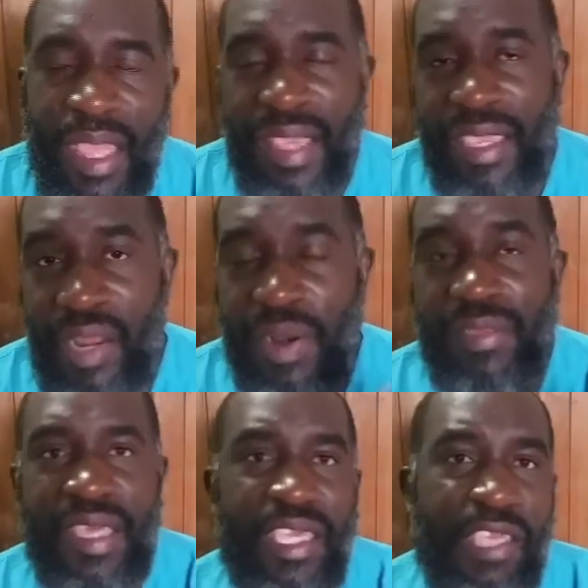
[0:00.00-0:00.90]
Again, I want
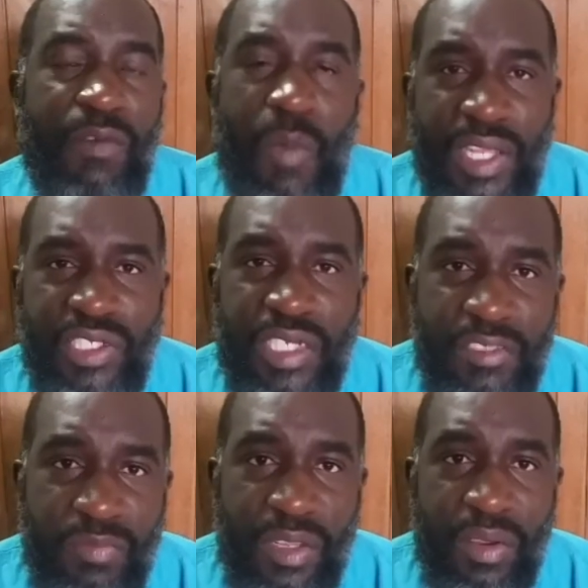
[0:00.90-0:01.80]
to thank you for watching this
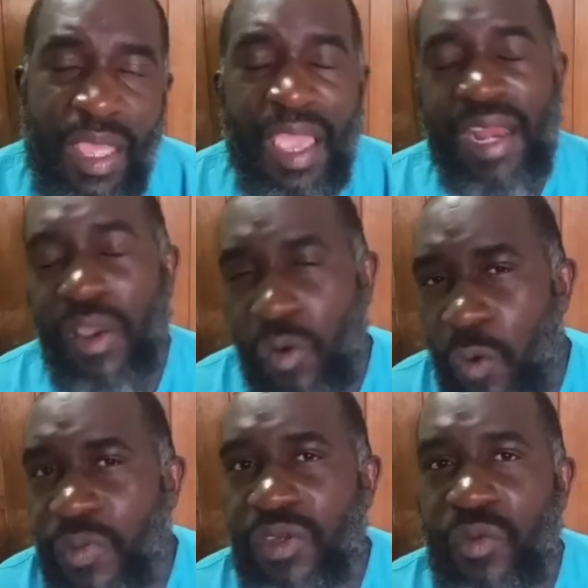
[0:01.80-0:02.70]
video, and I
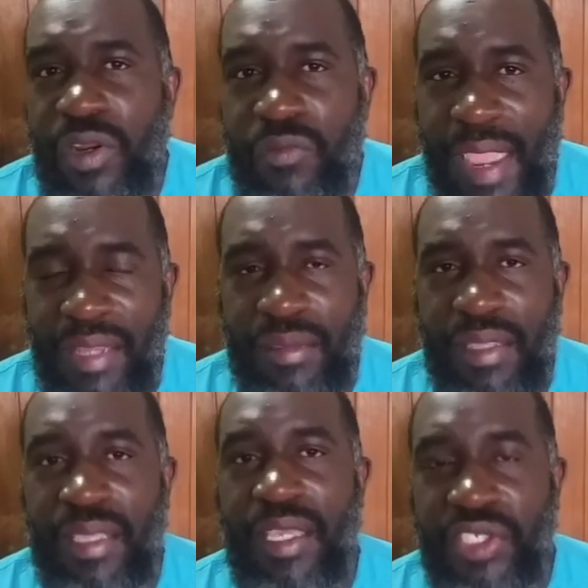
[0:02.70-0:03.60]
hope you do the right
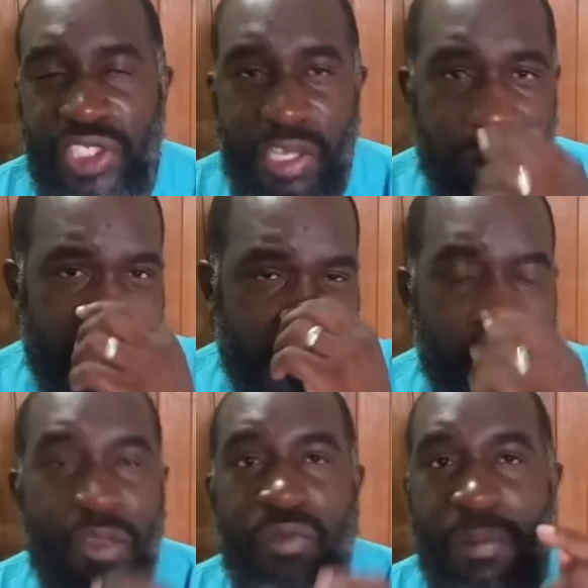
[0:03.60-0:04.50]
thing in sharing it.
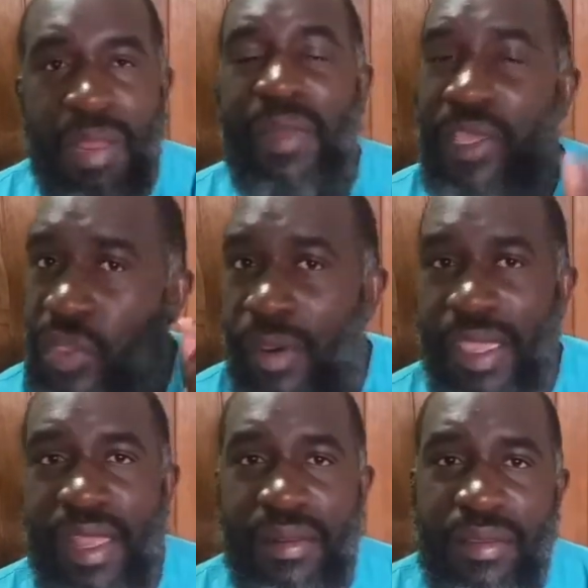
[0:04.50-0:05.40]
Remember, your
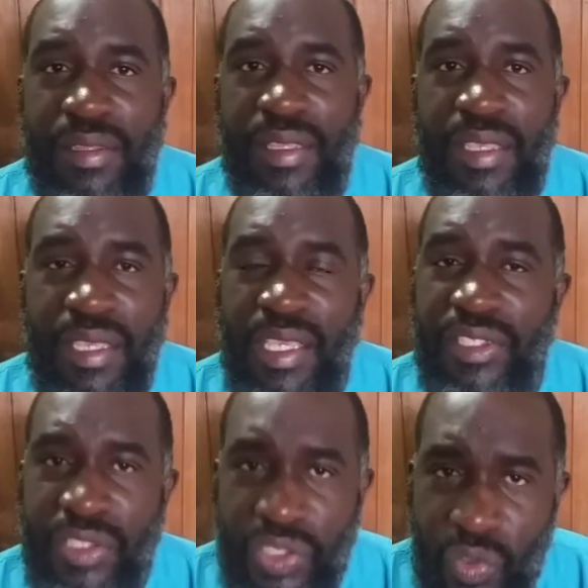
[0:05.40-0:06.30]
health
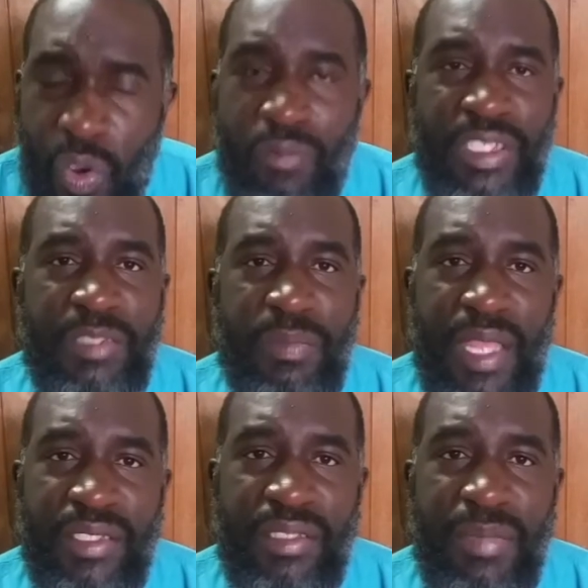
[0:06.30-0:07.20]
is your
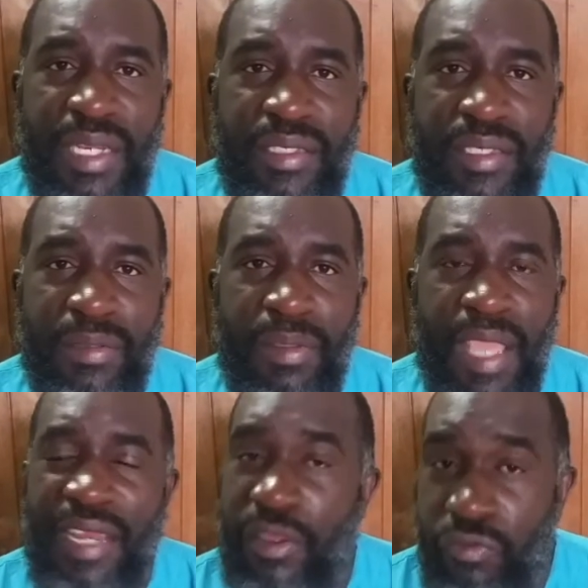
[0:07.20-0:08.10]
responsibility,
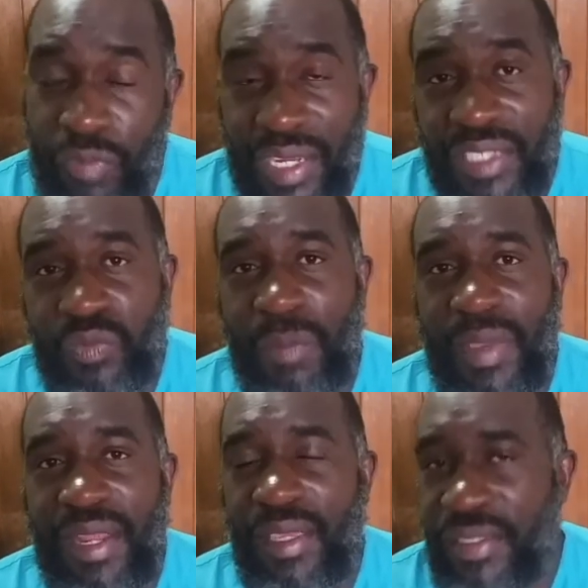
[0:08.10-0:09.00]
and the greatest
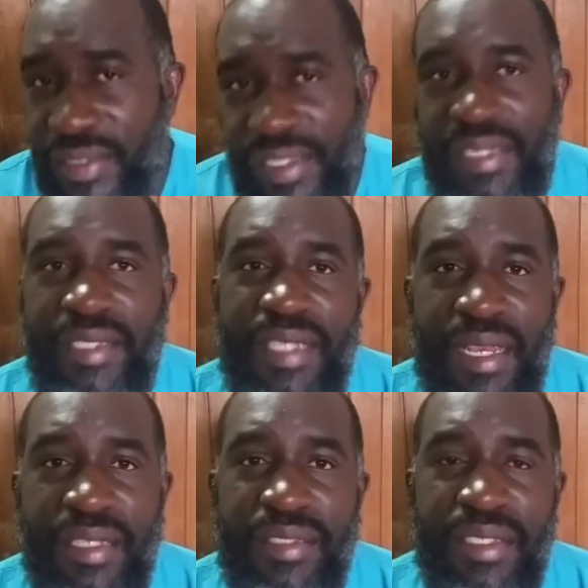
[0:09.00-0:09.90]
weapon against sickness
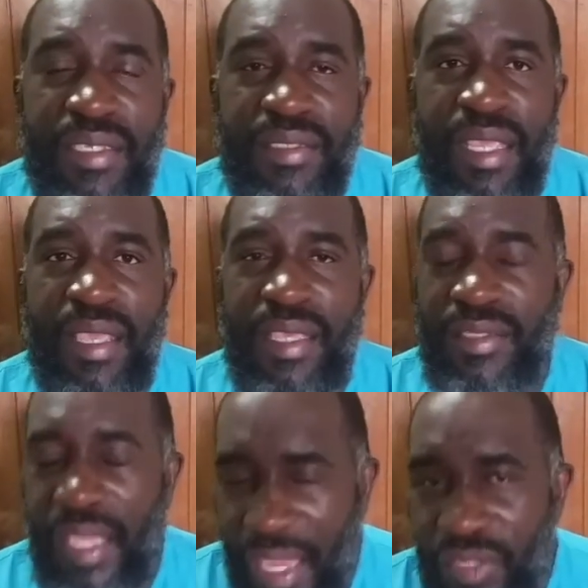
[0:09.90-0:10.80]
and disease is
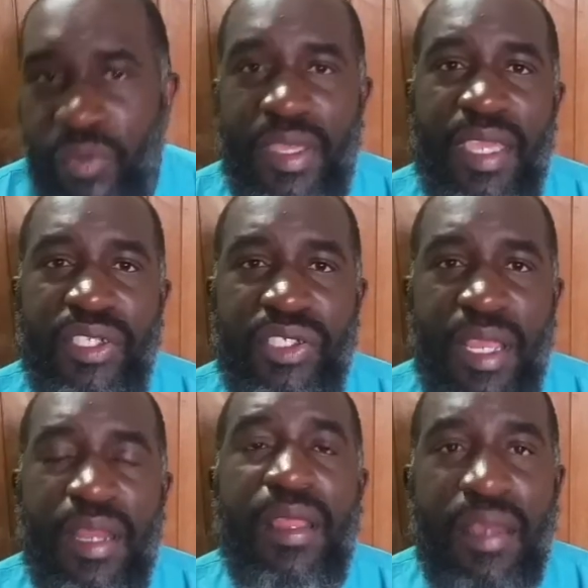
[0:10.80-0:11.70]
education,
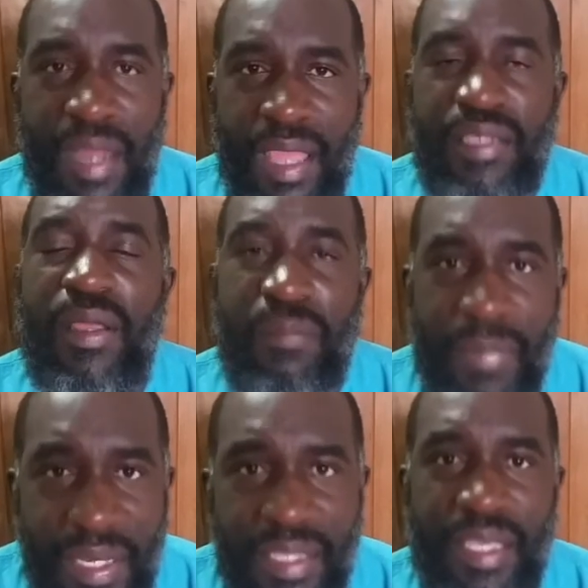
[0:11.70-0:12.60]
not
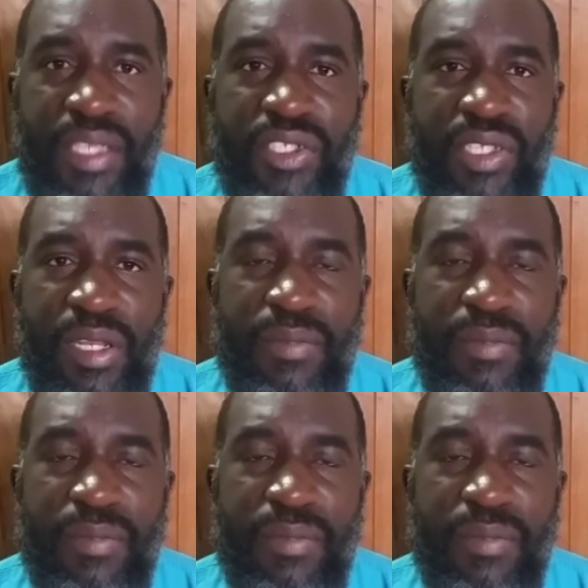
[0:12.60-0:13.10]
medication.